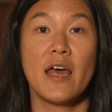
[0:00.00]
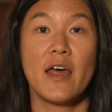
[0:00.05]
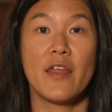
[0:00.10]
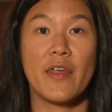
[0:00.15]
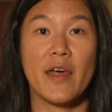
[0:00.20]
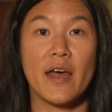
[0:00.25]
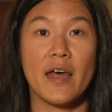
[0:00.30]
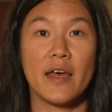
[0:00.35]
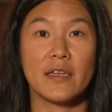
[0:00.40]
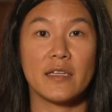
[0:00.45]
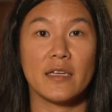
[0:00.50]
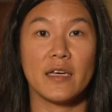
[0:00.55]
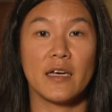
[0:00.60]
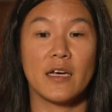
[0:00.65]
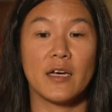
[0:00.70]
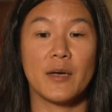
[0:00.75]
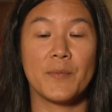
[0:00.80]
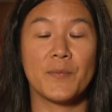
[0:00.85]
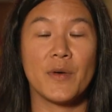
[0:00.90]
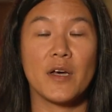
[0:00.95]
that
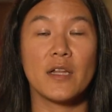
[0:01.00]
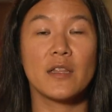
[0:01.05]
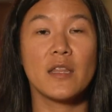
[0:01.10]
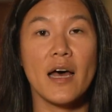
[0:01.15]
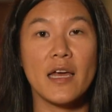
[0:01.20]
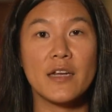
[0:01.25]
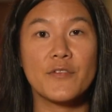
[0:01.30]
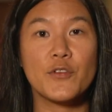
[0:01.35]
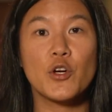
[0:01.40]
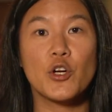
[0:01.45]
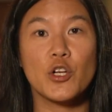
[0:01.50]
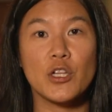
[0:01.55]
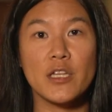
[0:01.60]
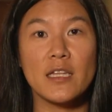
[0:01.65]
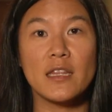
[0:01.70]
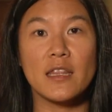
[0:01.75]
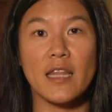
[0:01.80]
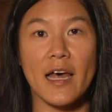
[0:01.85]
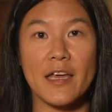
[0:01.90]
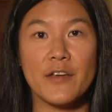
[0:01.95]
um, a lot of early
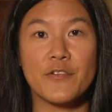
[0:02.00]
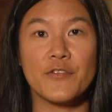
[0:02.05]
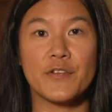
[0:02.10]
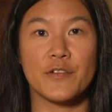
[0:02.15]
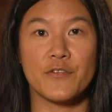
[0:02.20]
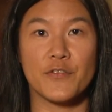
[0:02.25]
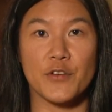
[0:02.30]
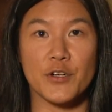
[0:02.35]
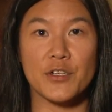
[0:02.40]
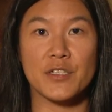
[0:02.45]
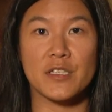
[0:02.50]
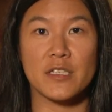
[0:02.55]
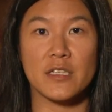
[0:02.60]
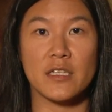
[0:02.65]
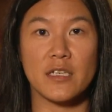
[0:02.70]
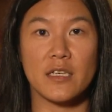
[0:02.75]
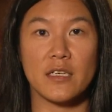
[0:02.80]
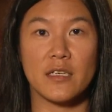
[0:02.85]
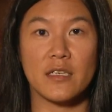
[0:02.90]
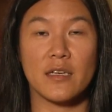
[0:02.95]
life
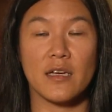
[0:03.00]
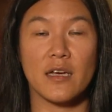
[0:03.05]
adversity,